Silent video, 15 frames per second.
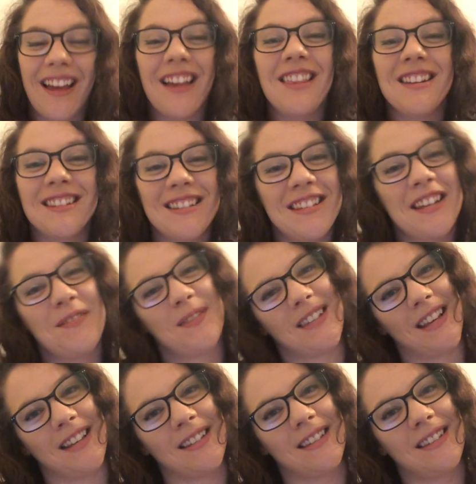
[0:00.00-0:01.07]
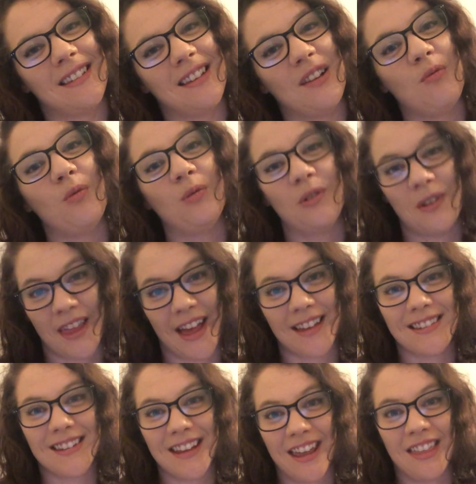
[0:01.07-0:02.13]
And then Steve says, we'll do
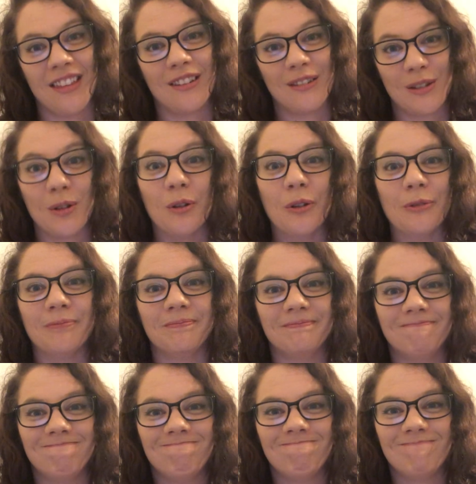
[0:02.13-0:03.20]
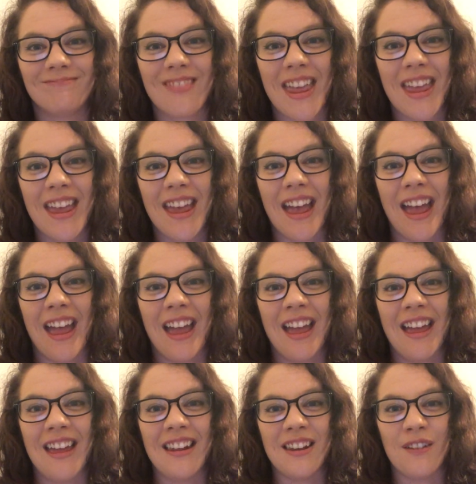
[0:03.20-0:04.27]
that together too.
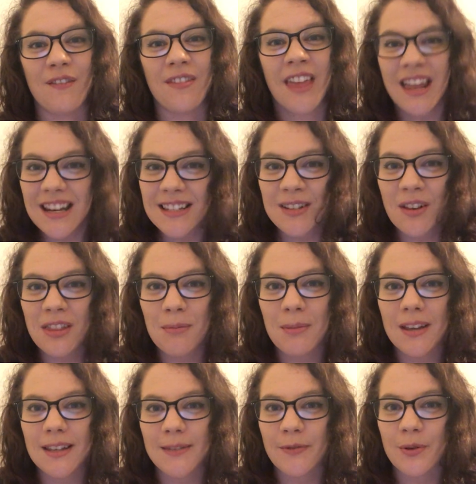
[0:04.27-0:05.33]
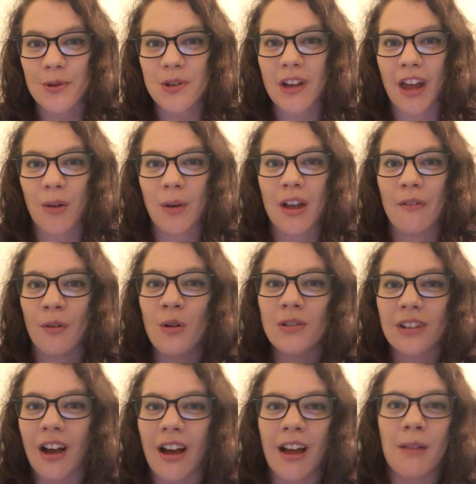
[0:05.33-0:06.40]
And if that is not the biggest foreshadowing of all
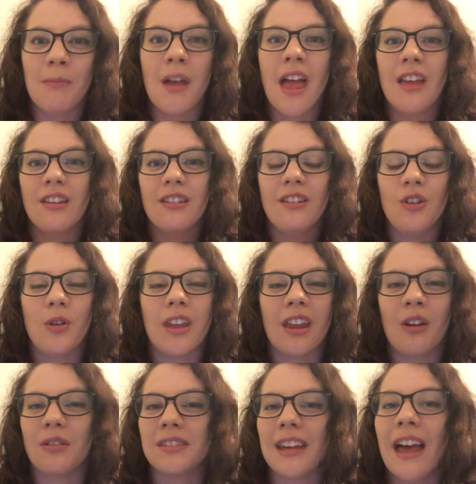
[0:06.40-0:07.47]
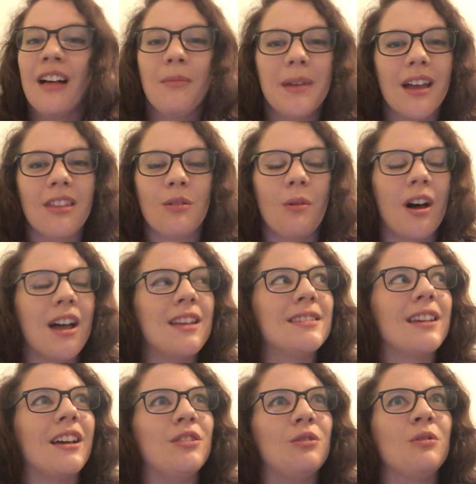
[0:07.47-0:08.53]
time, you cannot tell me
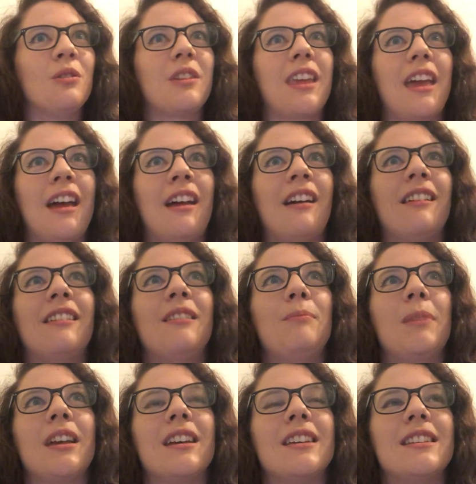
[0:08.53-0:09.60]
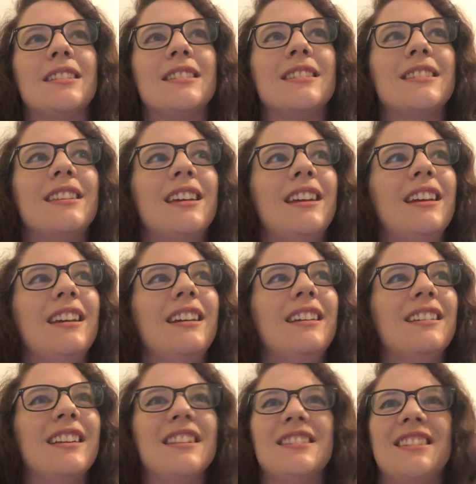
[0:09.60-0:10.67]
otherwise. I do not care, because
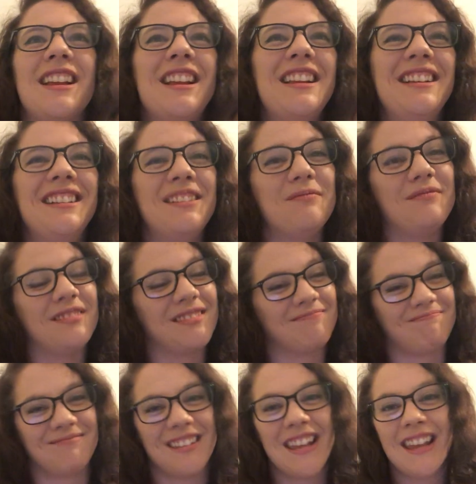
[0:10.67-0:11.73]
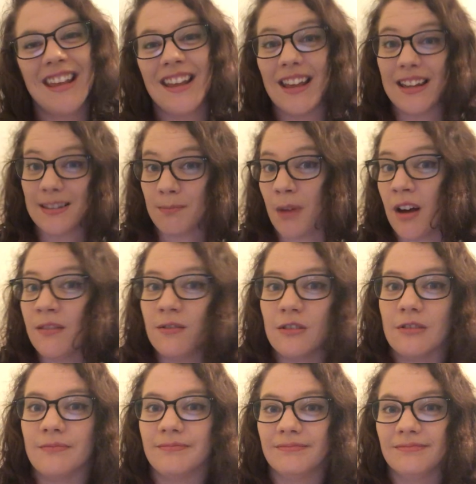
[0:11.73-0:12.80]
it's it's
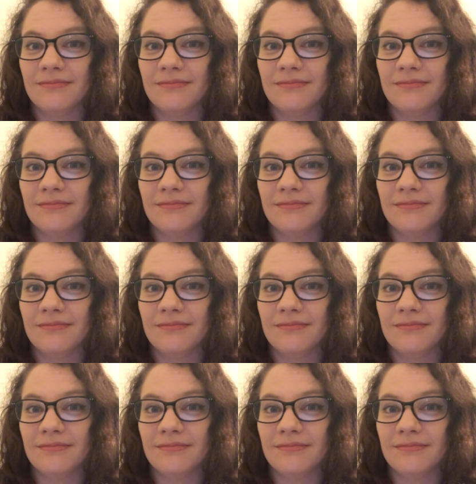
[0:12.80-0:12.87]
Marvel.